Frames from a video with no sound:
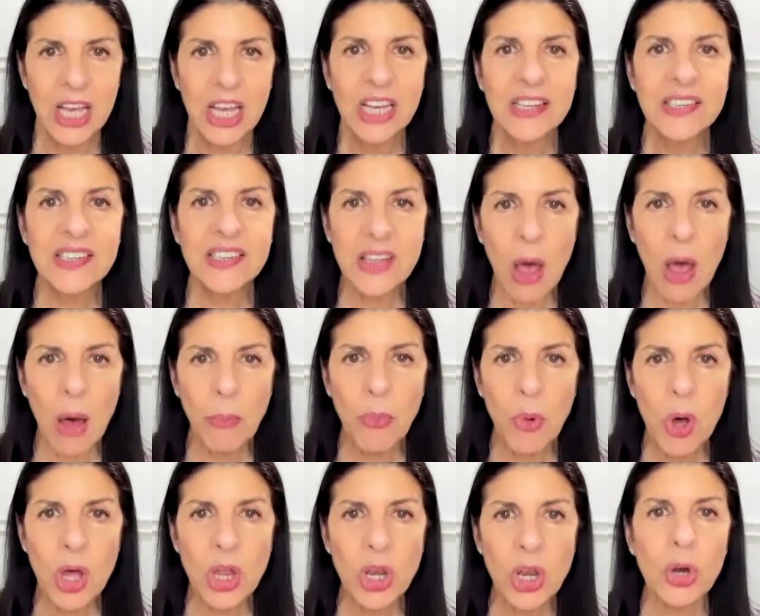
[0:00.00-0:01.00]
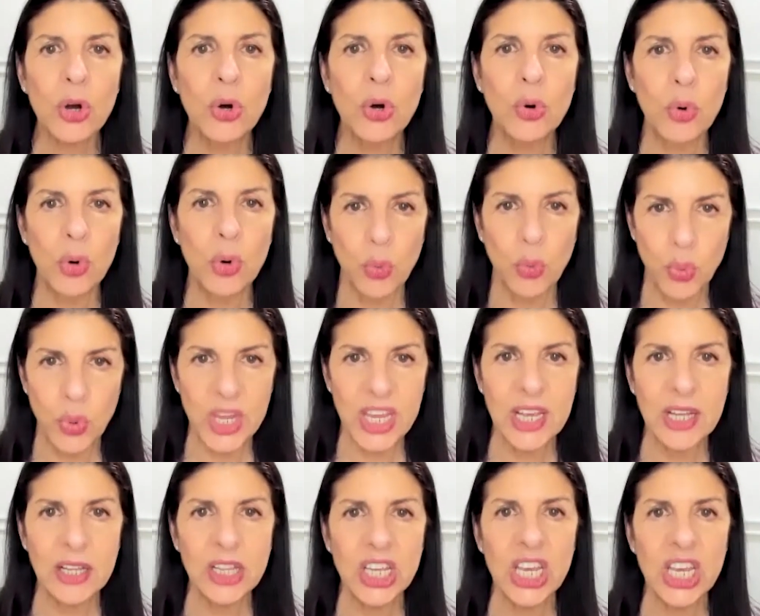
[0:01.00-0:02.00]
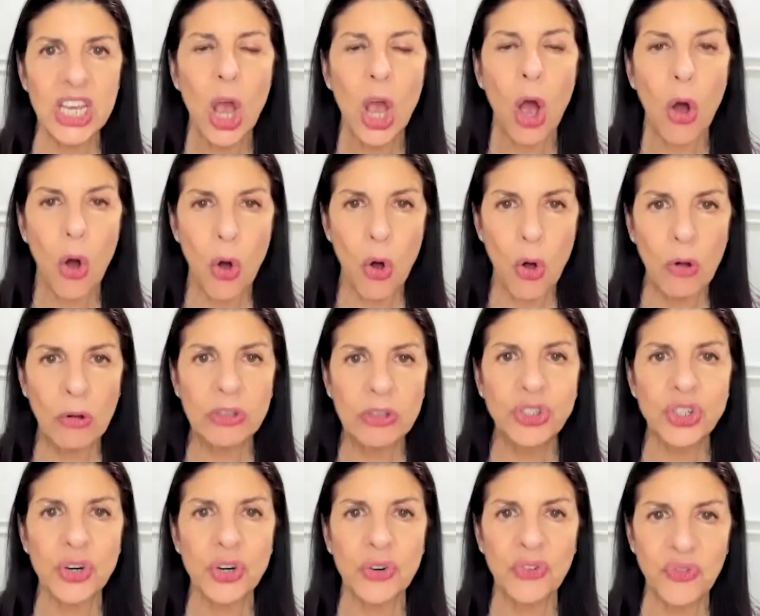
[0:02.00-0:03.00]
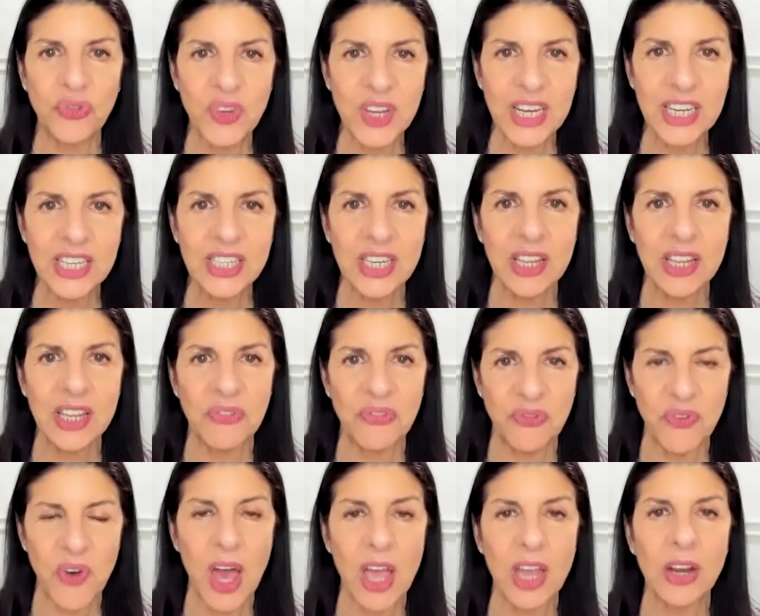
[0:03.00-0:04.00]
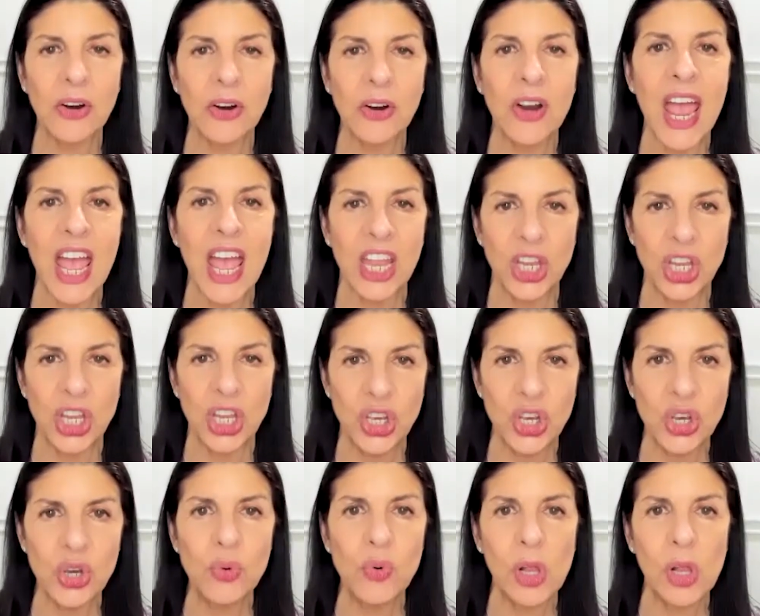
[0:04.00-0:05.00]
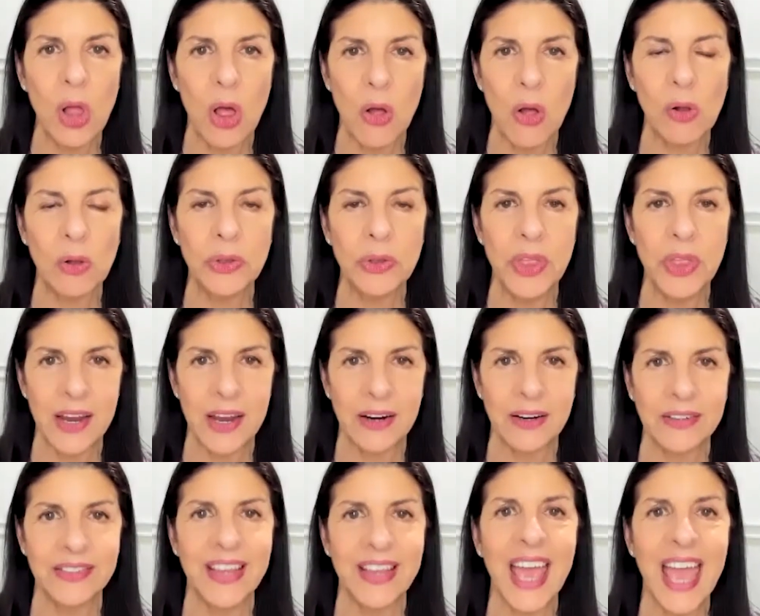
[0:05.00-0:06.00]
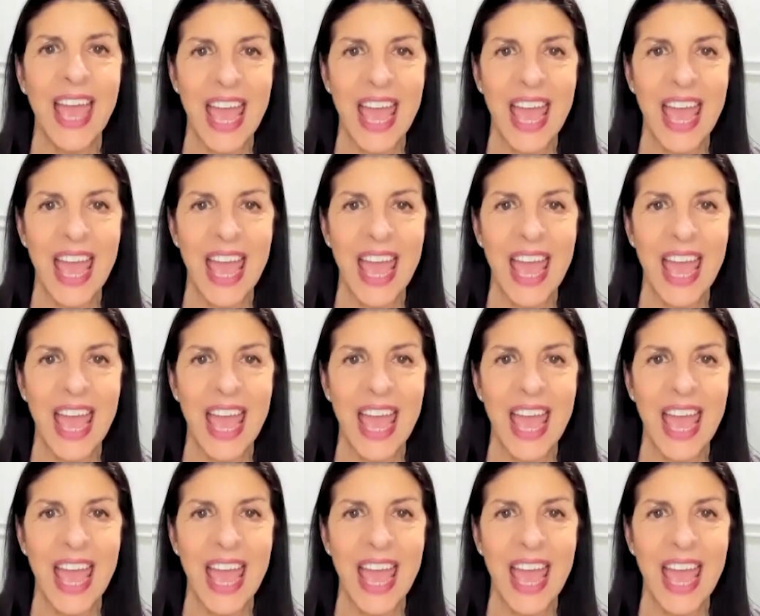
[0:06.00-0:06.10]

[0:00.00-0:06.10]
someone who will really hold your feet to the fire and you will hold theirs